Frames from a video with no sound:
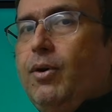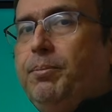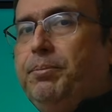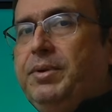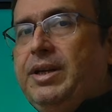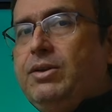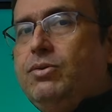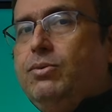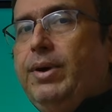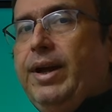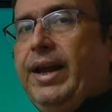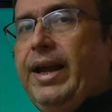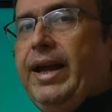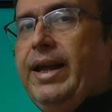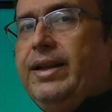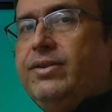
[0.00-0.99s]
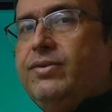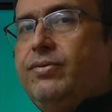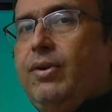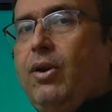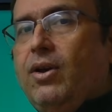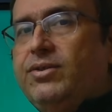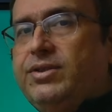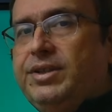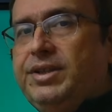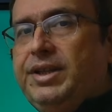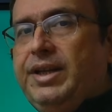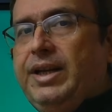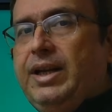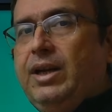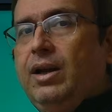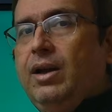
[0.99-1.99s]
from B to A, its
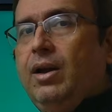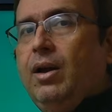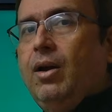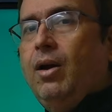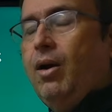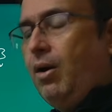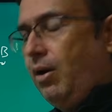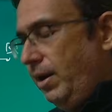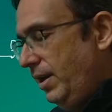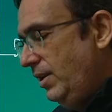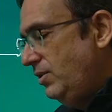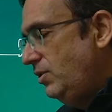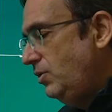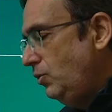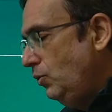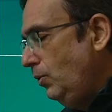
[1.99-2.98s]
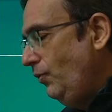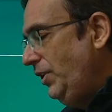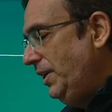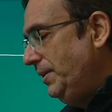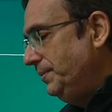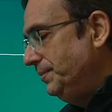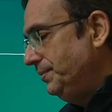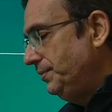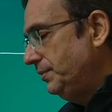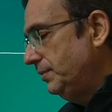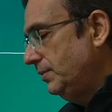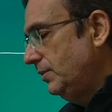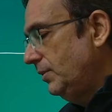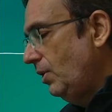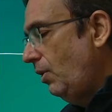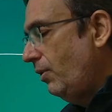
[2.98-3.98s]
velocity is 2v,
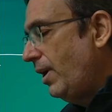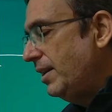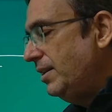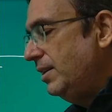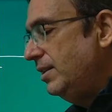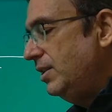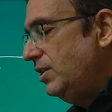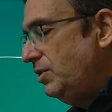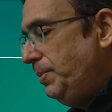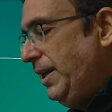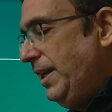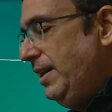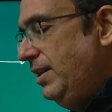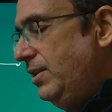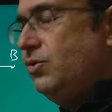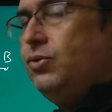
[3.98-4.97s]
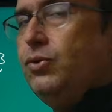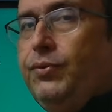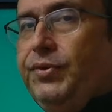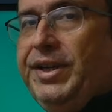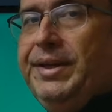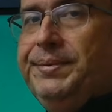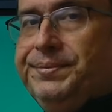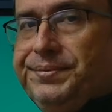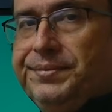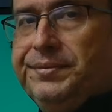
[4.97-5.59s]
or rather the speed is 2v.